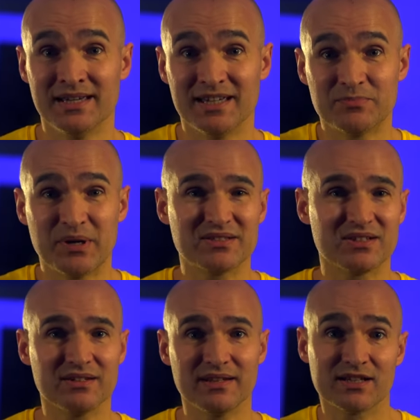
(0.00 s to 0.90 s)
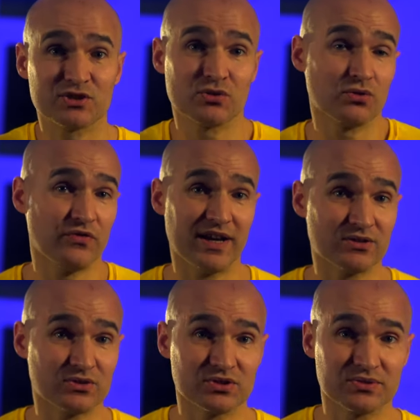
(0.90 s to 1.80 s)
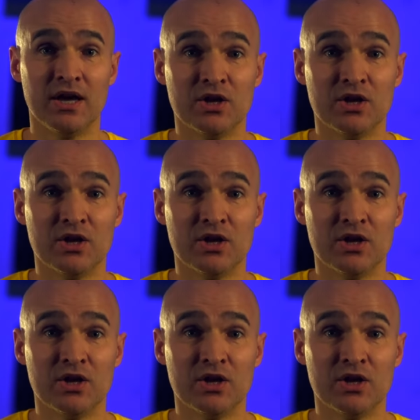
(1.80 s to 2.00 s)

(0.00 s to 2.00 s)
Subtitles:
is based on external factors.